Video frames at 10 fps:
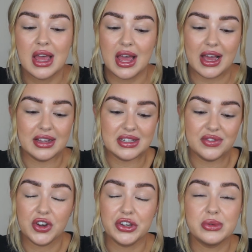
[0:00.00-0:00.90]
and
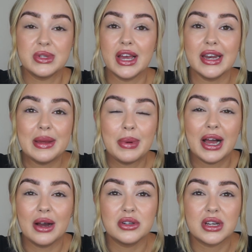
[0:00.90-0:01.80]
if I use any
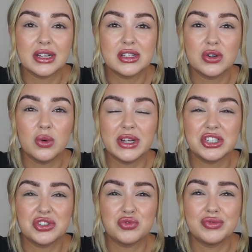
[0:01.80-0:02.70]
powder at all, it
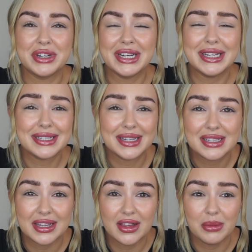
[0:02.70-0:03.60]
just really
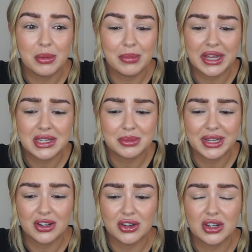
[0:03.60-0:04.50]
sits in them and makes
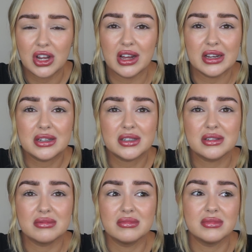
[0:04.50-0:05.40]
me look like,
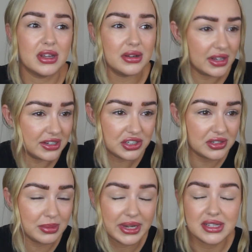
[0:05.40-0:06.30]
it
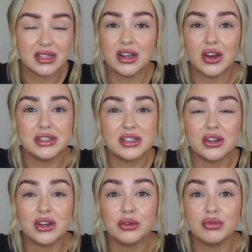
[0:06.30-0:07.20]
just makes the lines
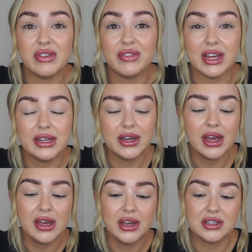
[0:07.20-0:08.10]
look horrific.
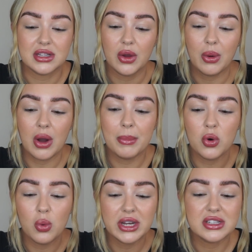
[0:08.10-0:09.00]
So I'm
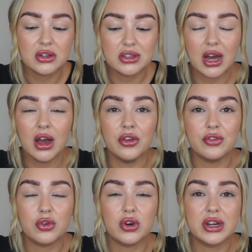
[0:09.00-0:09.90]
always on the hunt
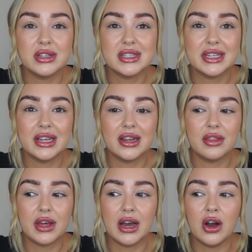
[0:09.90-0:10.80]
for a concealer
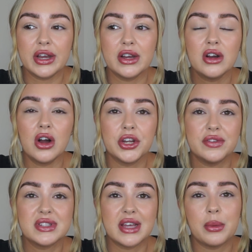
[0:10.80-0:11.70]
that I can kind
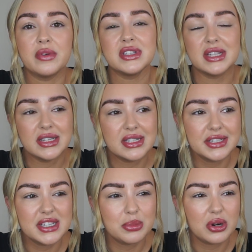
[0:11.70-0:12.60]
of set with
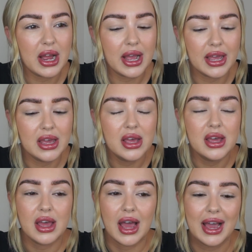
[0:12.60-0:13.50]
setting spray
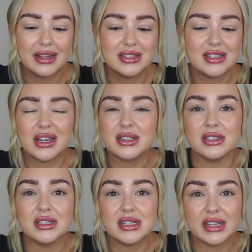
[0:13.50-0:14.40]
and
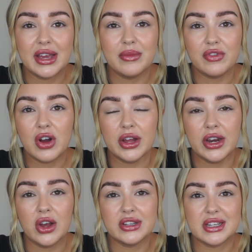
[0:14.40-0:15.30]
doesn't sit in fine
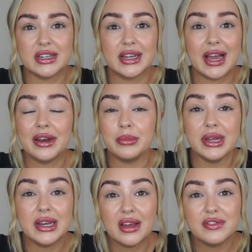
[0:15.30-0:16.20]
lines and can
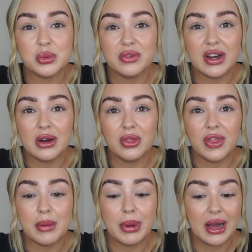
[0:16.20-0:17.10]
be left without
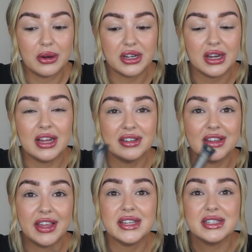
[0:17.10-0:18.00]
the powder,
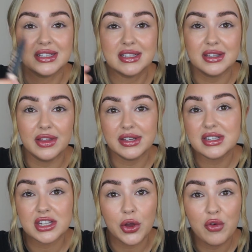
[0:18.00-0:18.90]
and this
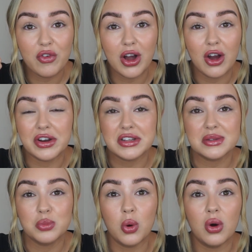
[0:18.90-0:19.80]
so far
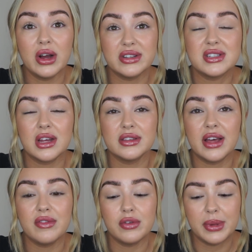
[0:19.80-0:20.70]
is what has done
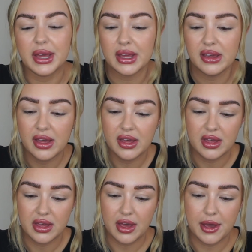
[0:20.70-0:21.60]
that for me.
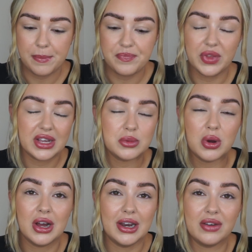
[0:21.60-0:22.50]
That's
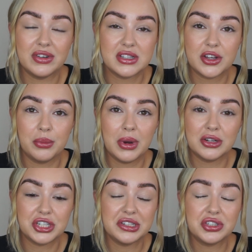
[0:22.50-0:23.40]
why I love it so
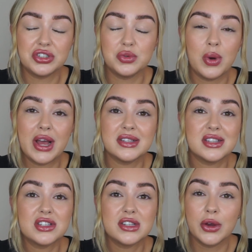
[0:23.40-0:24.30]
much. It just wears
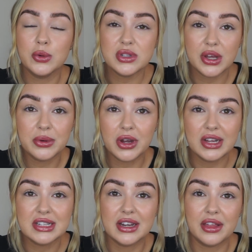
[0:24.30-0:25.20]
so
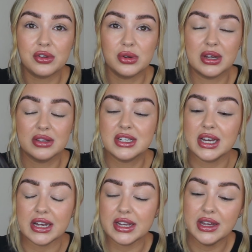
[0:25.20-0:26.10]
nicely throughout the
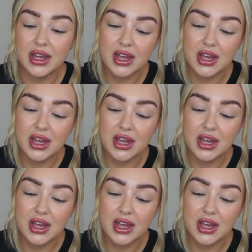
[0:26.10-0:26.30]
day.